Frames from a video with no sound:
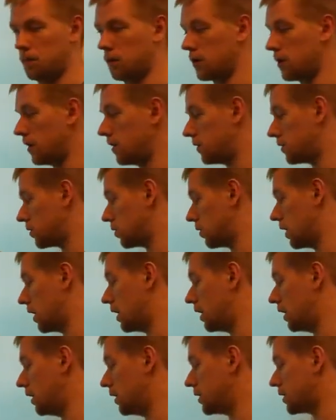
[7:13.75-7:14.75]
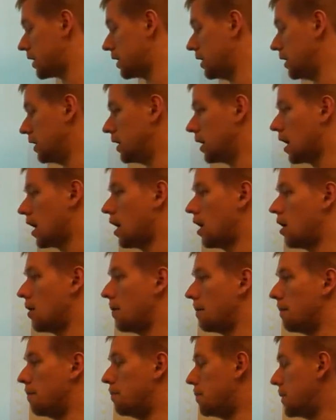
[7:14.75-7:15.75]
Okay, so that is the
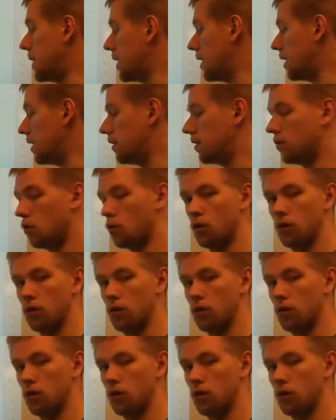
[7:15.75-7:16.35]
b,